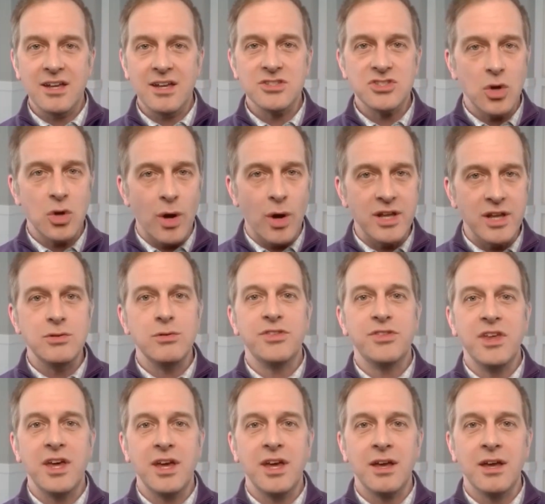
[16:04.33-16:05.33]
And so I do
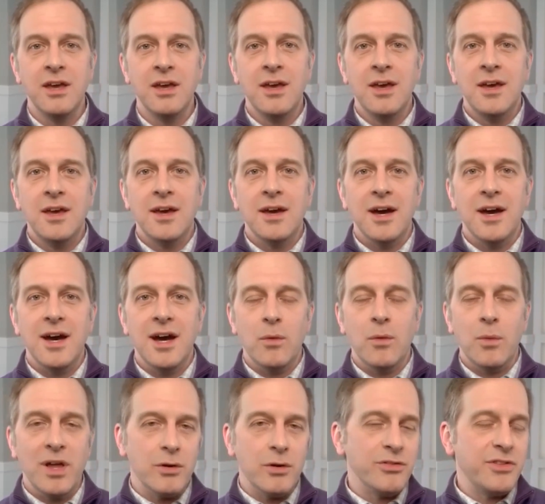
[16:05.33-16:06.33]
think,
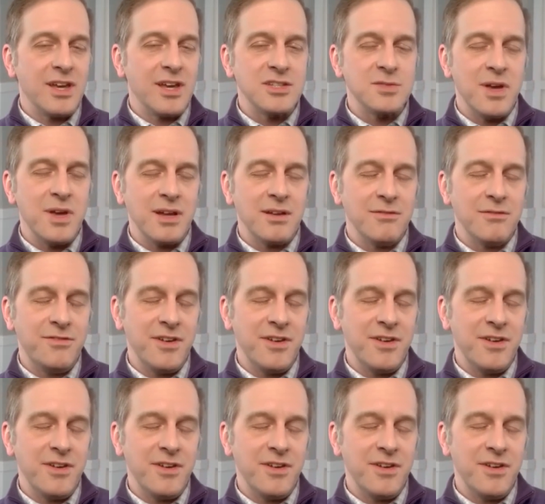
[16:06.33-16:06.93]
I don't expect